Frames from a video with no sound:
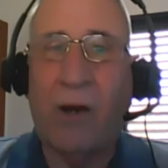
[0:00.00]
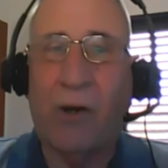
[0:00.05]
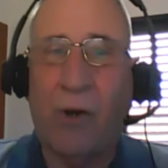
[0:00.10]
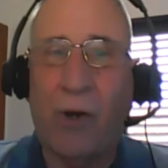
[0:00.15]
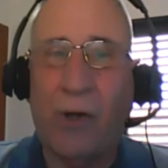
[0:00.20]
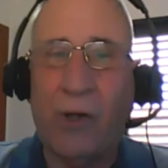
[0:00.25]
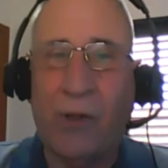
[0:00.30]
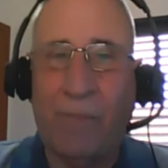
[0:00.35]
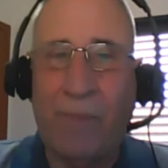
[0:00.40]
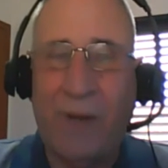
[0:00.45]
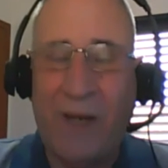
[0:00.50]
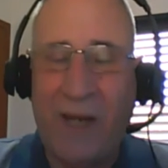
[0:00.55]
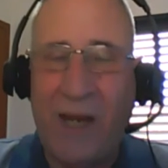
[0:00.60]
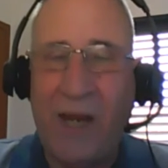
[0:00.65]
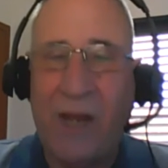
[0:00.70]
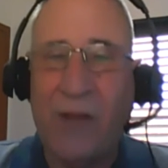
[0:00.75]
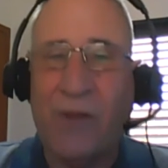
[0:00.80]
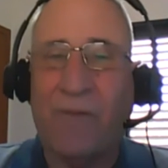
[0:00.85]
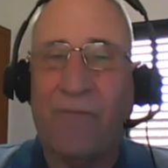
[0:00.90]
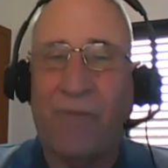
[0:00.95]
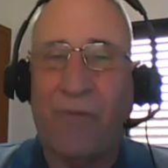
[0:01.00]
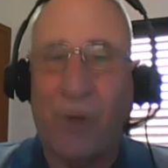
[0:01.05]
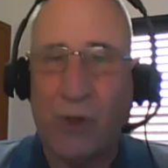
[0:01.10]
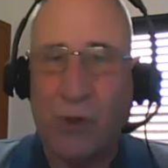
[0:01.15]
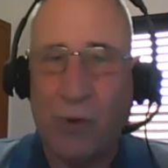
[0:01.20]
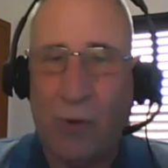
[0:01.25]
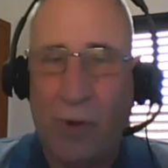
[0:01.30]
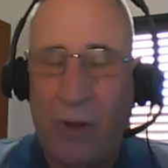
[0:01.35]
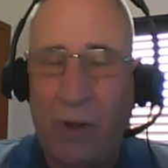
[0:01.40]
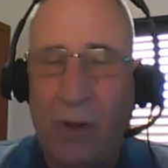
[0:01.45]
going to be either
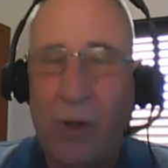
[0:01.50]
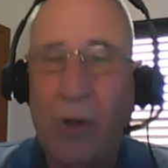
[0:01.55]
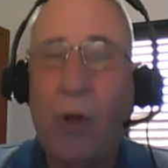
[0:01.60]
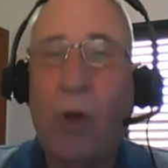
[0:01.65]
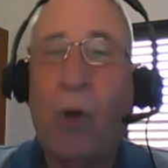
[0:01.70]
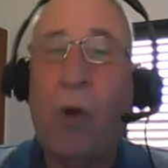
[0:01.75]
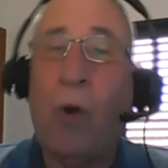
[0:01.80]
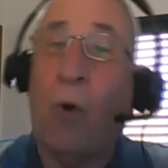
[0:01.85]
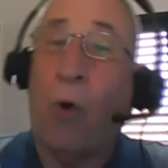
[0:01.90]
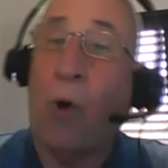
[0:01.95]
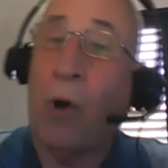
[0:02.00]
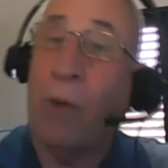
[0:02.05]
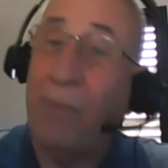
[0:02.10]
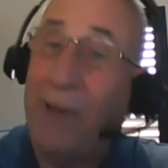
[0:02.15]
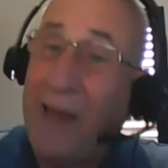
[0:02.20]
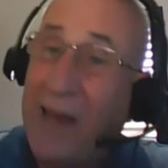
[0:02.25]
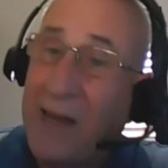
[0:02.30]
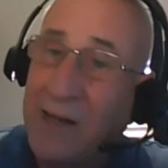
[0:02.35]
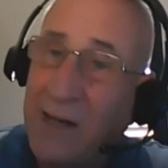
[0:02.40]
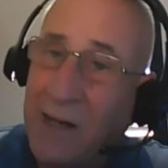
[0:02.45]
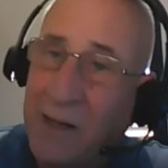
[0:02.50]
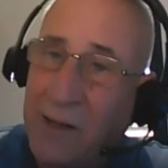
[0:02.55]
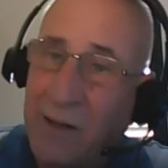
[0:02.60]
virtual or blended.